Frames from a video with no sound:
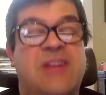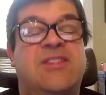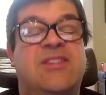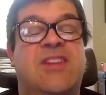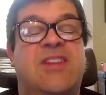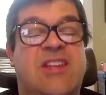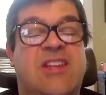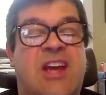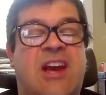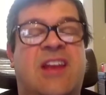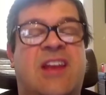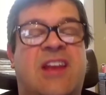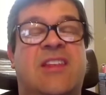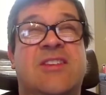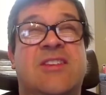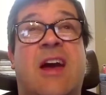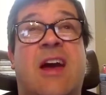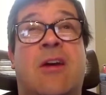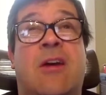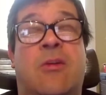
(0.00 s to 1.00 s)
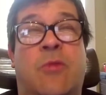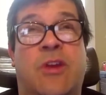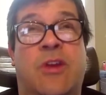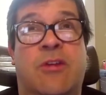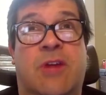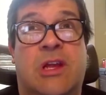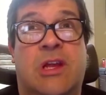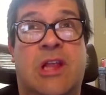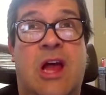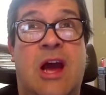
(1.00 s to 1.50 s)
to check this out when
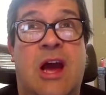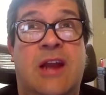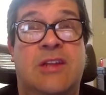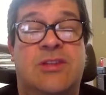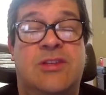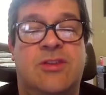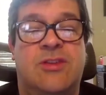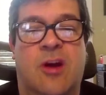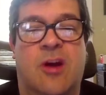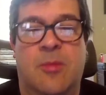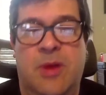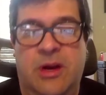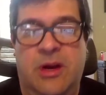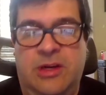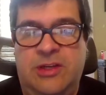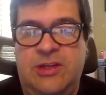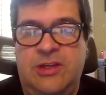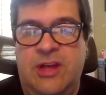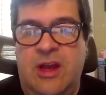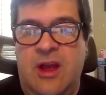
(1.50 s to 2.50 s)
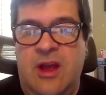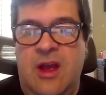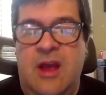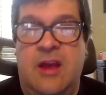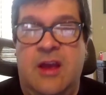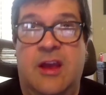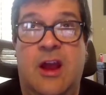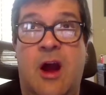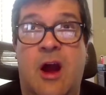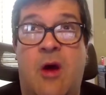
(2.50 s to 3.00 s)
you're online in Starbucks.
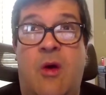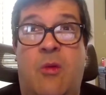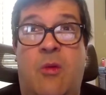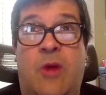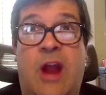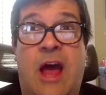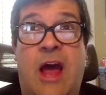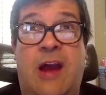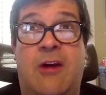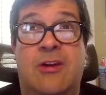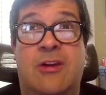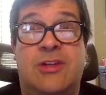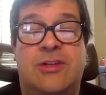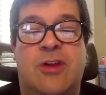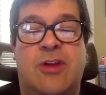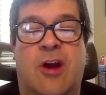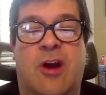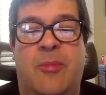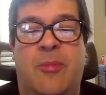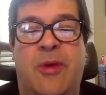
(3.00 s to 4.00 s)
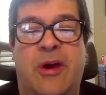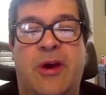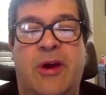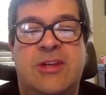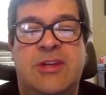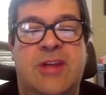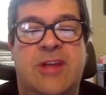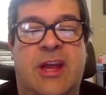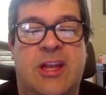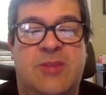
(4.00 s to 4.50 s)
When I go to
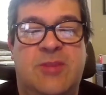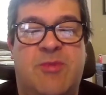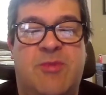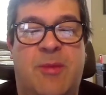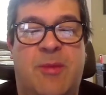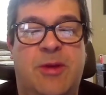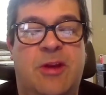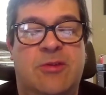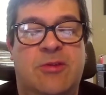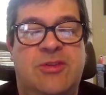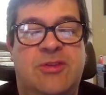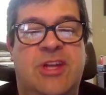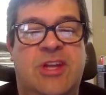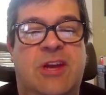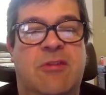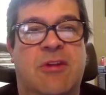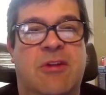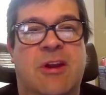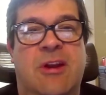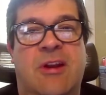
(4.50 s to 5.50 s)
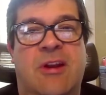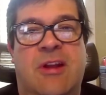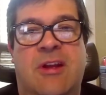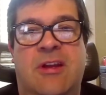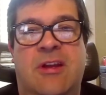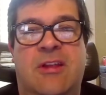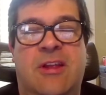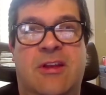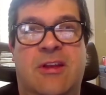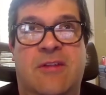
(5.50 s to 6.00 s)
Starbucks, and it's probably no secret
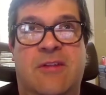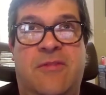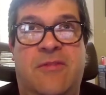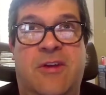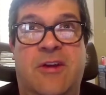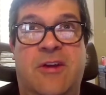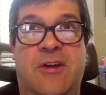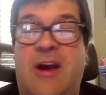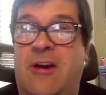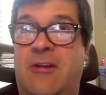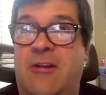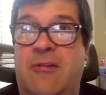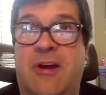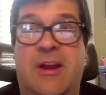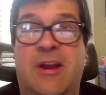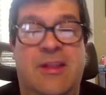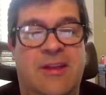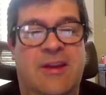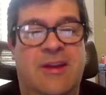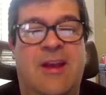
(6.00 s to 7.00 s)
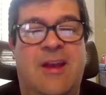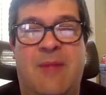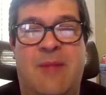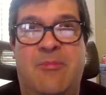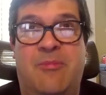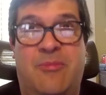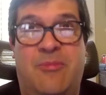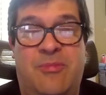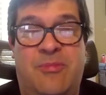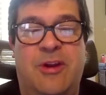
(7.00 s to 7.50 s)
that you figured out already that
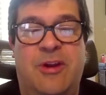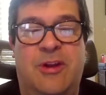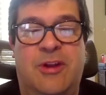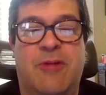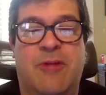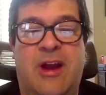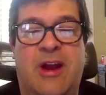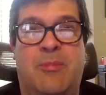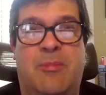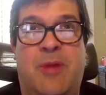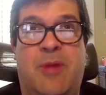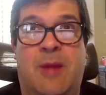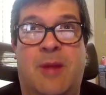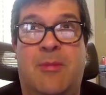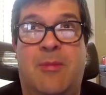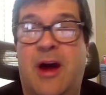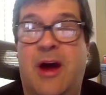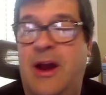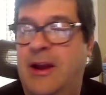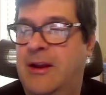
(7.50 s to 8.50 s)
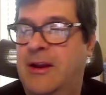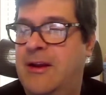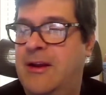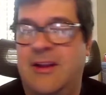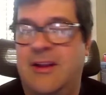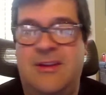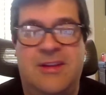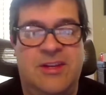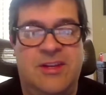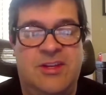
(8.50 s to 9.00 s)
I'm pretty direct, bottom line,
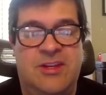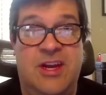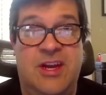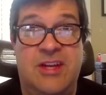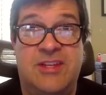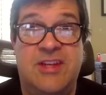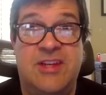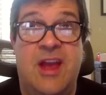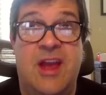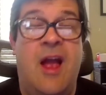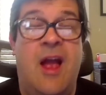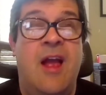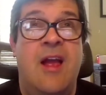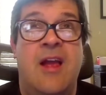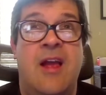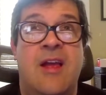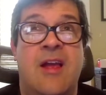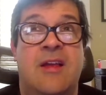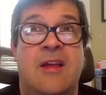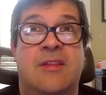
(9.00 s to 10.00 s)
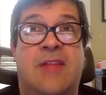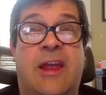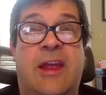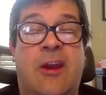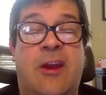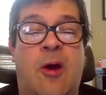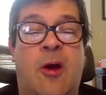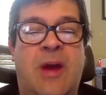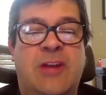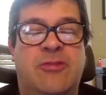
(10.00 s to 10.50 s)
cut to the chase. They
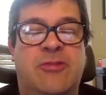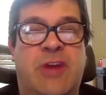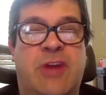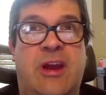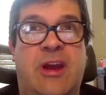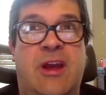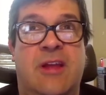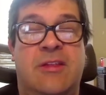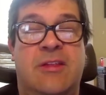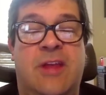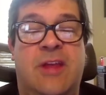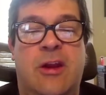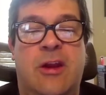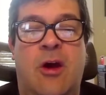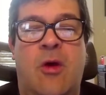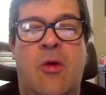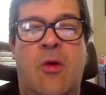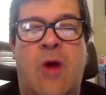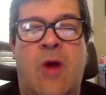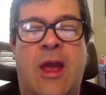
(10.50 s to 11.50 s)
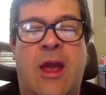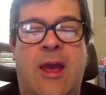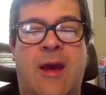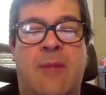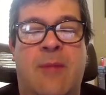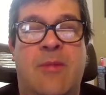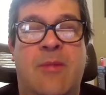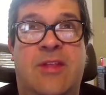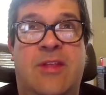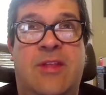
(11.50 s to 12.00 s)
know my drink. They know who I
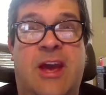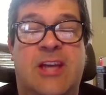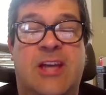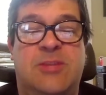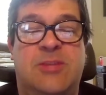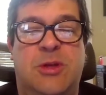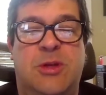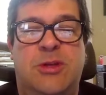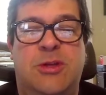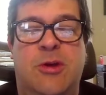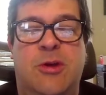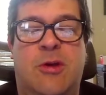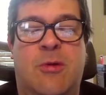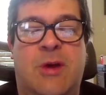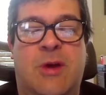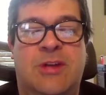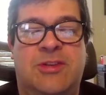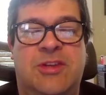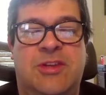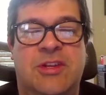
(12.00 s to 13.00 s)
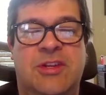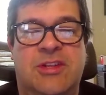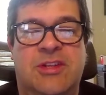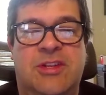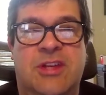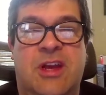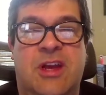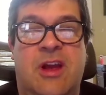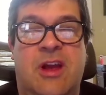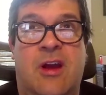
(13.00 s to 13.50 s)
am. They ask me 2
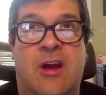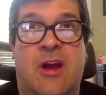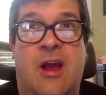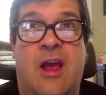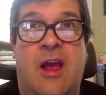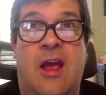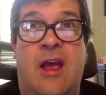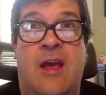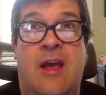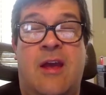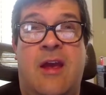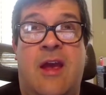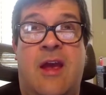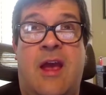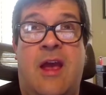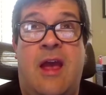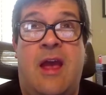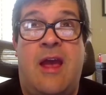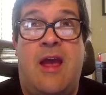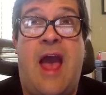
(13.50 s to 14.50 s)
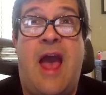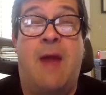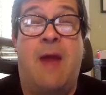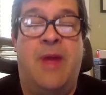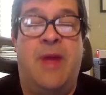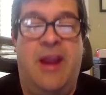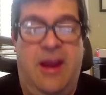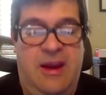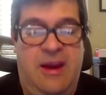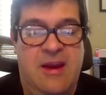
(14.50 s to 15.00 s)
questions. How
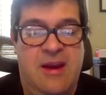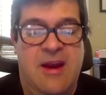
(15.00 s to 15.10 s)
many?